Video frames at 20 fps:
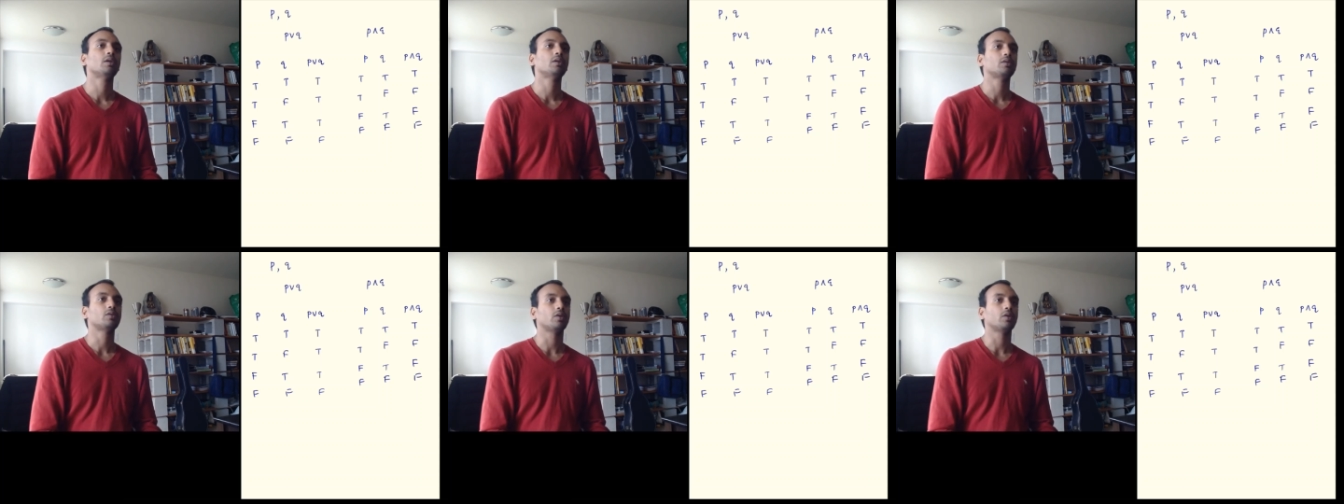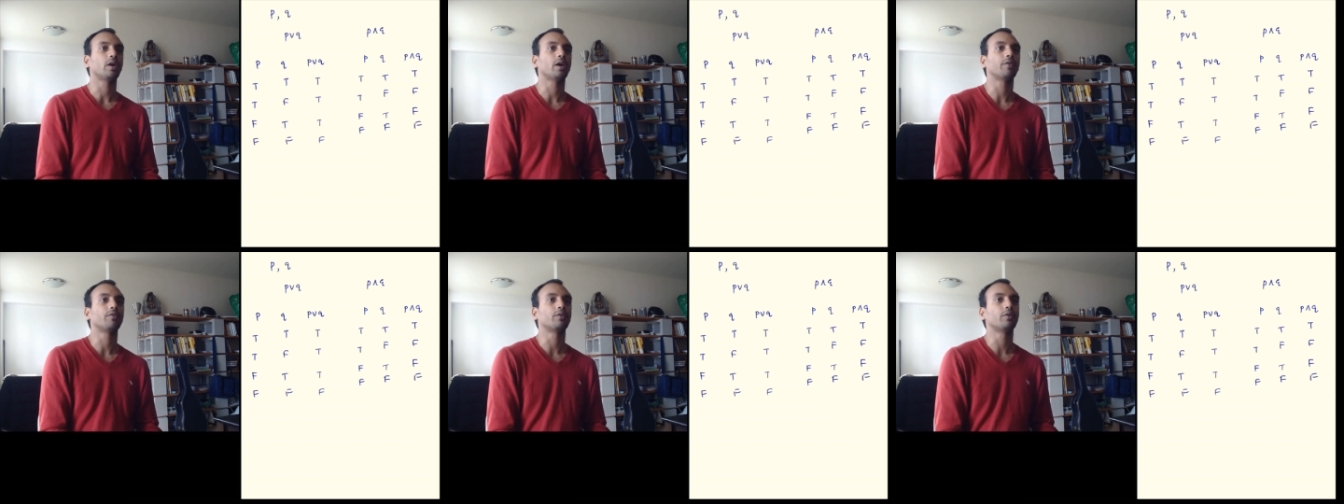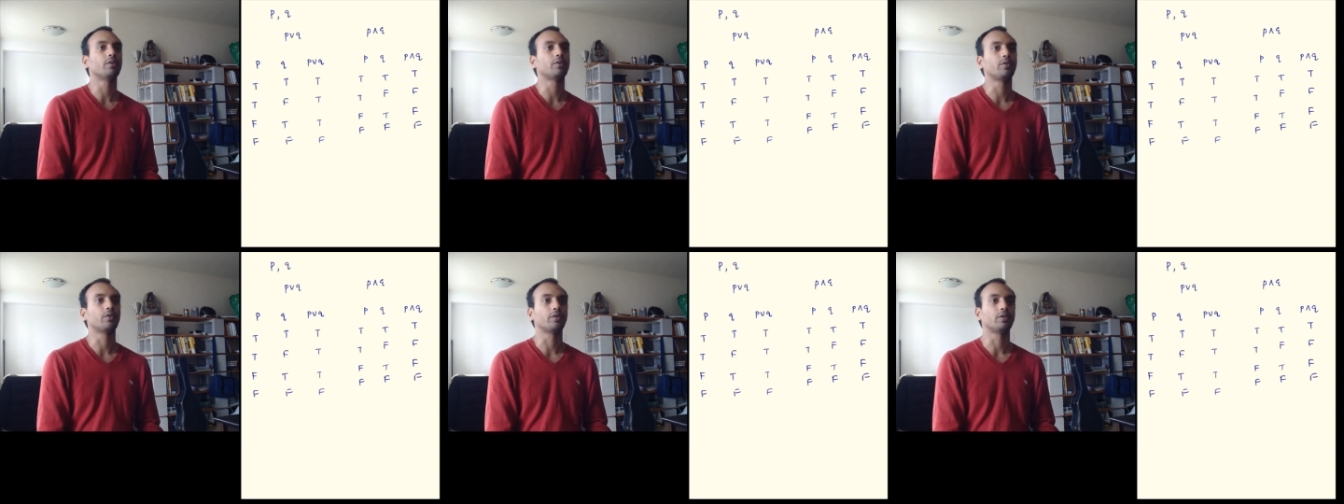so you have
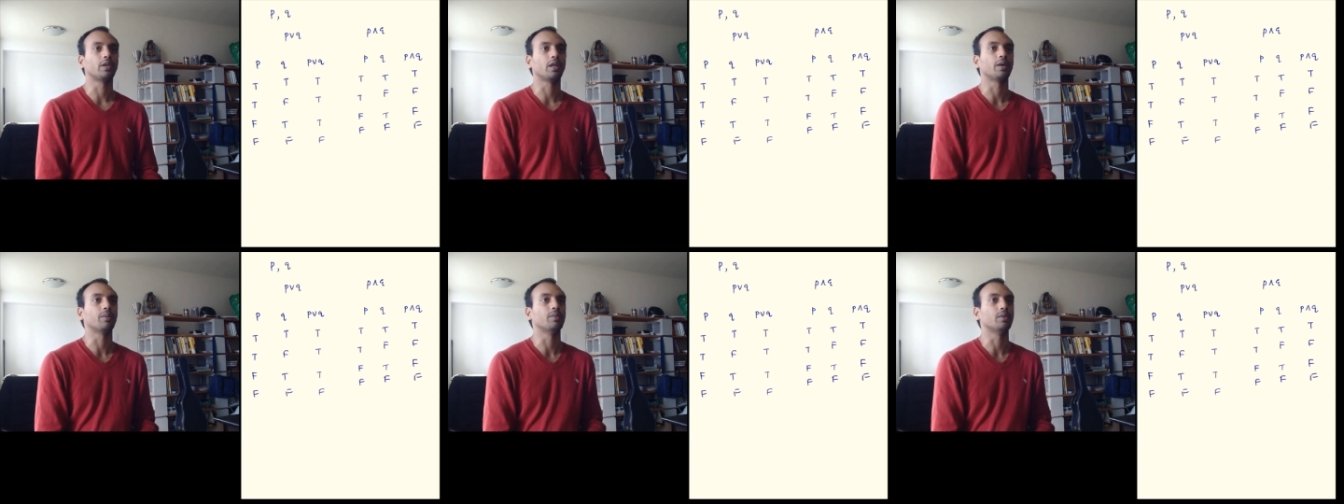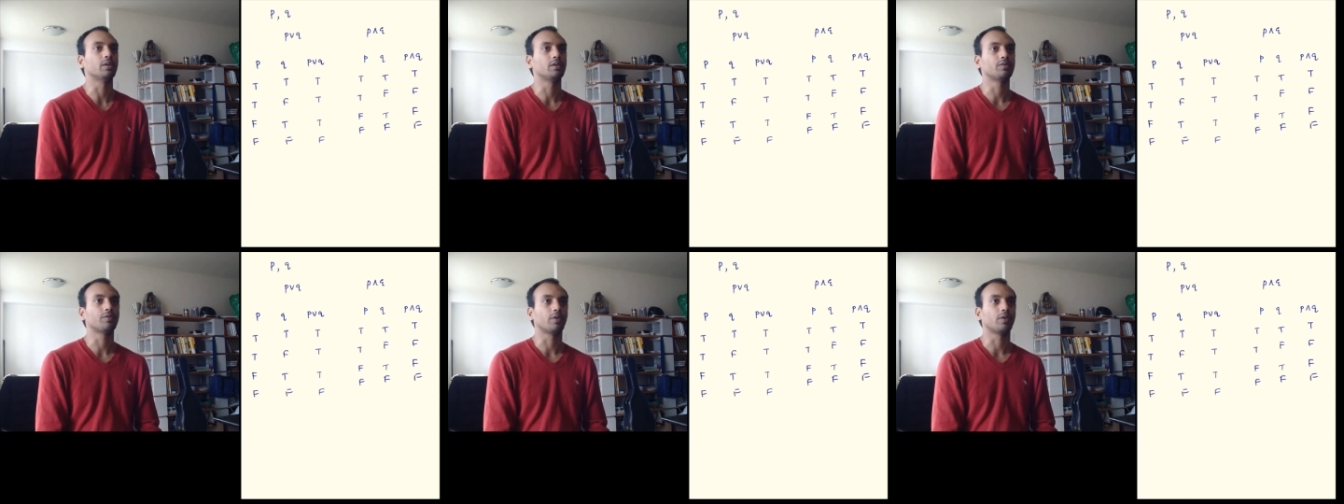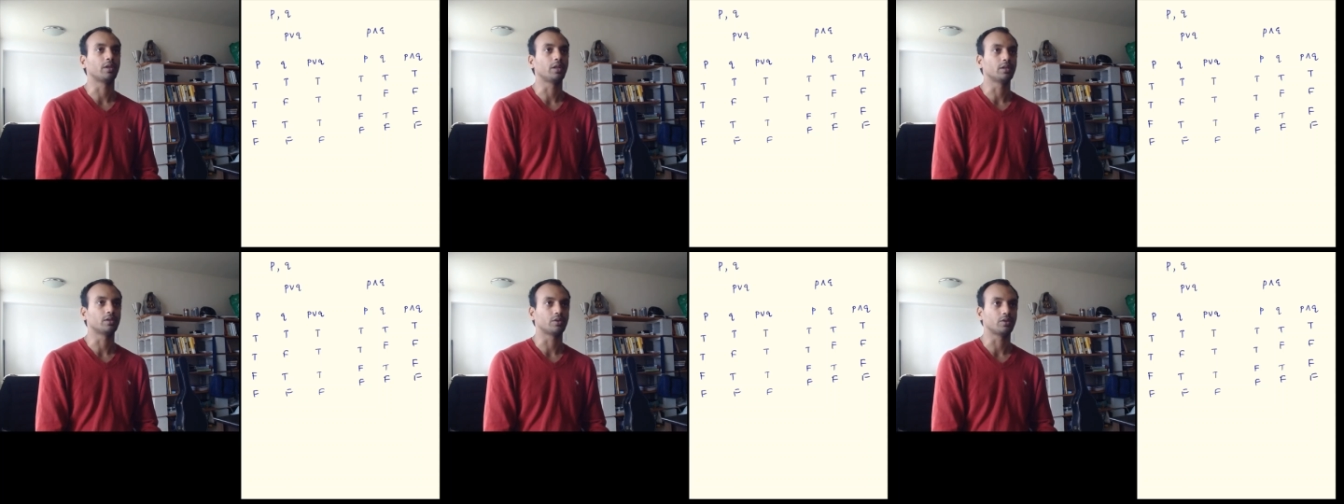two truth tables for
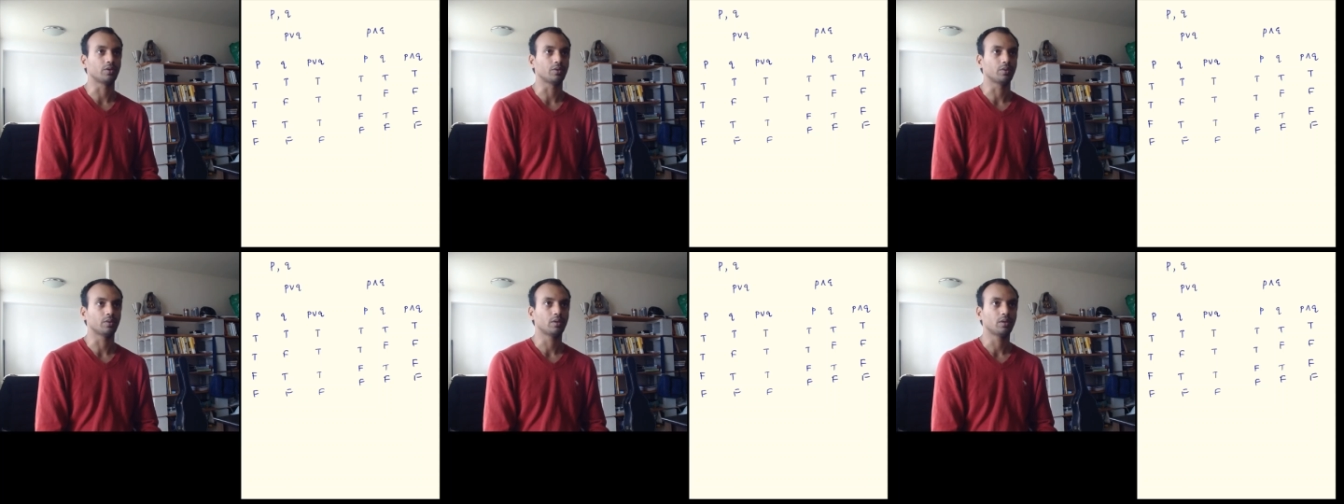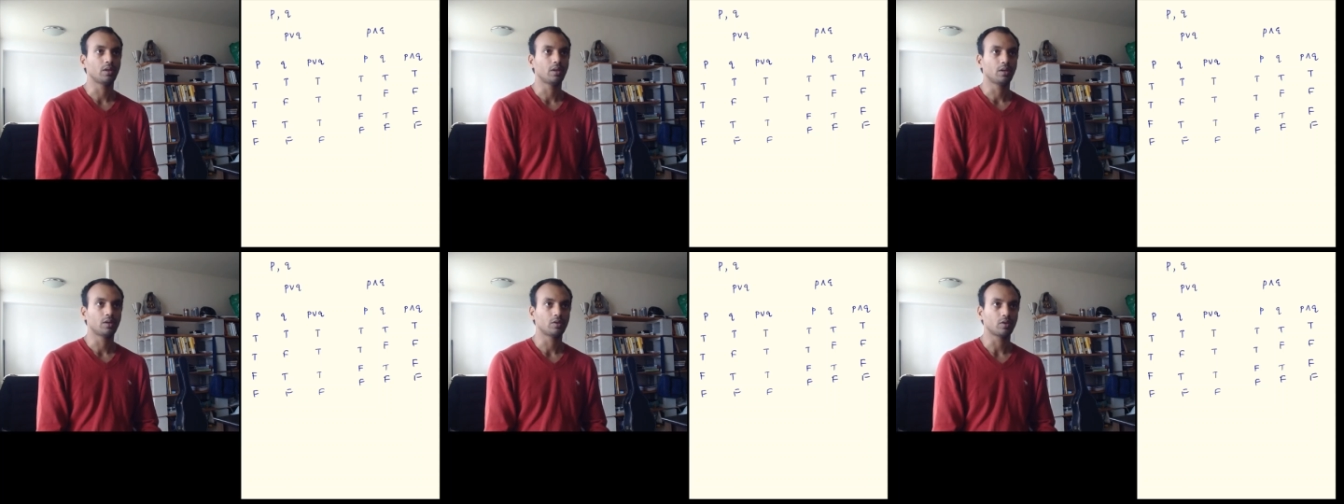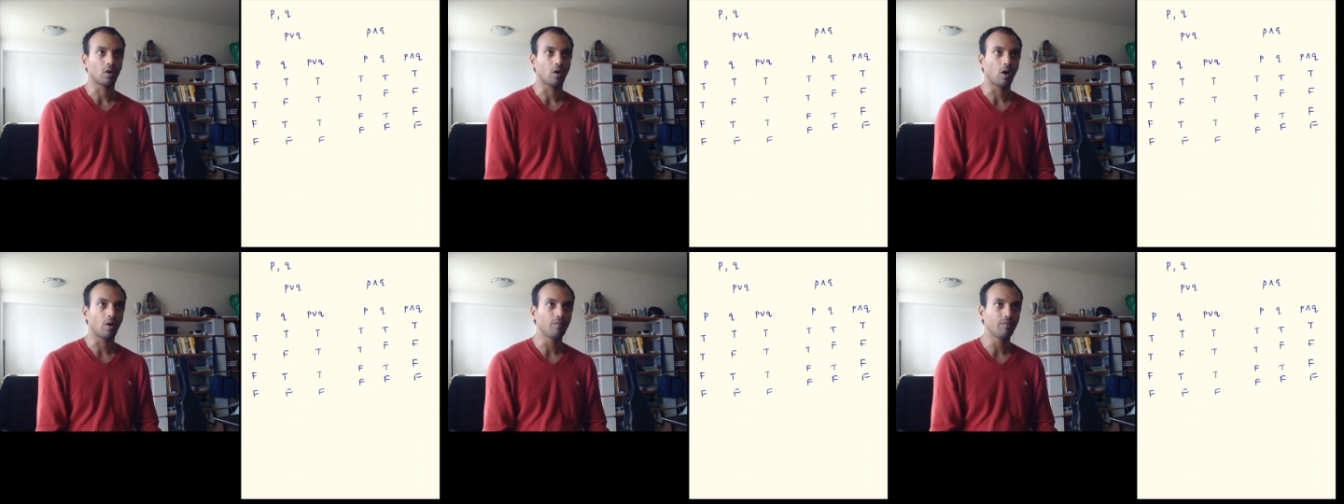these two
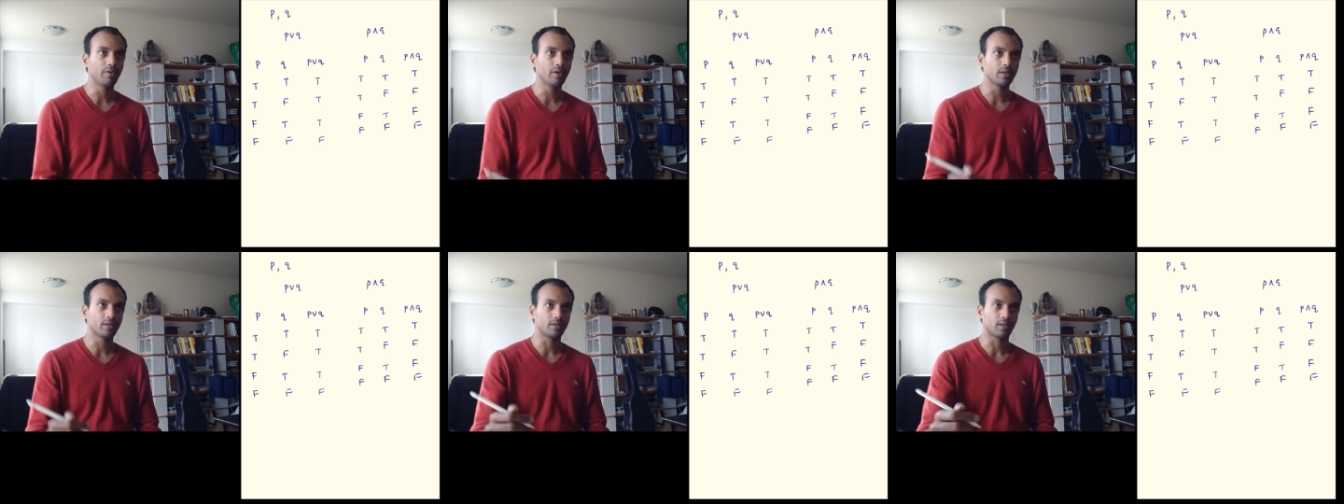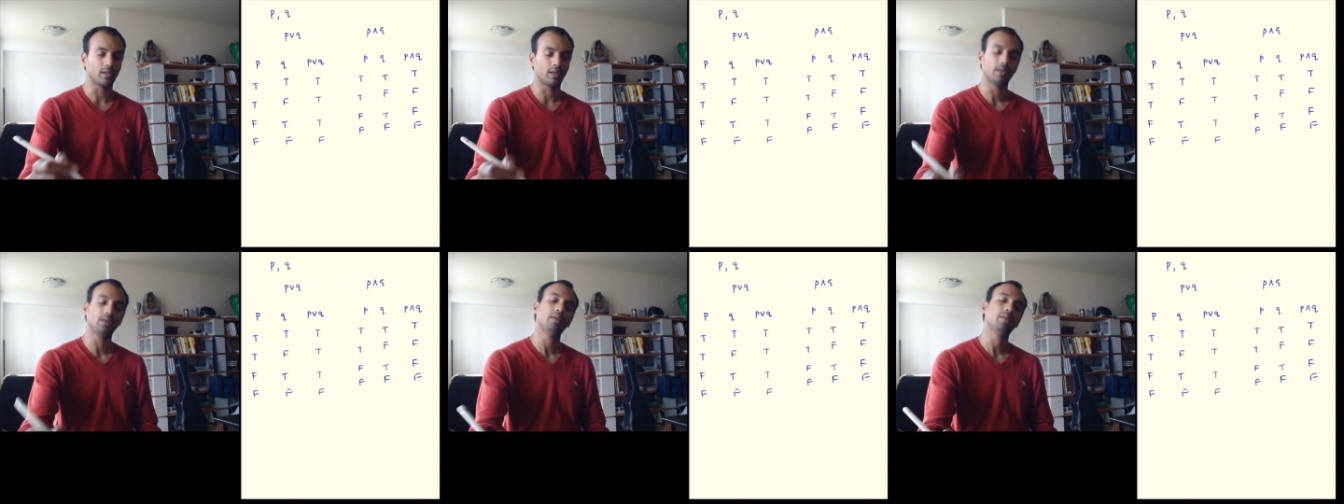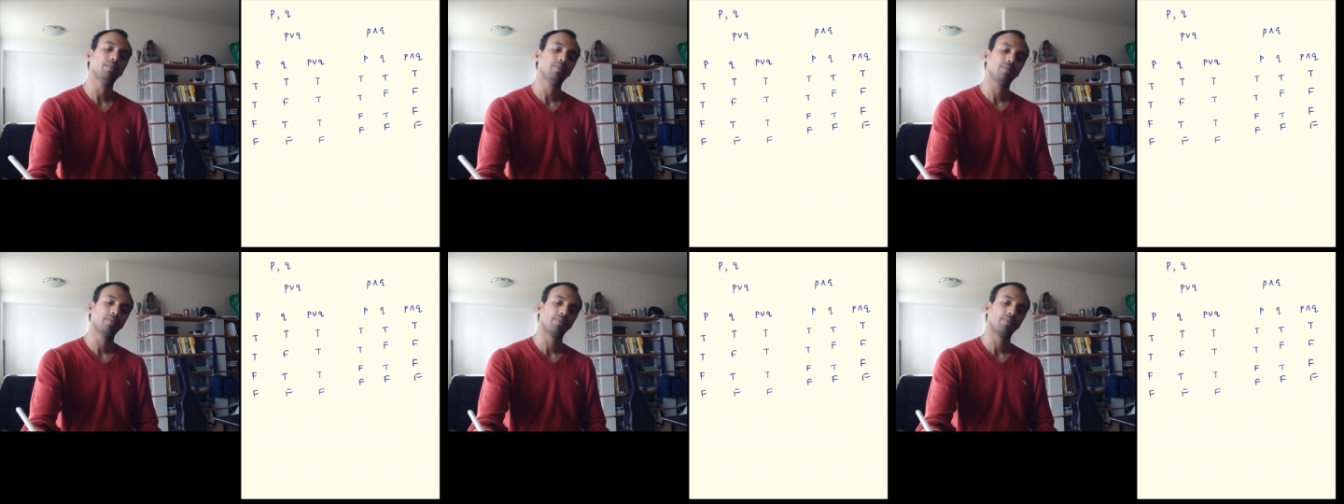so obviously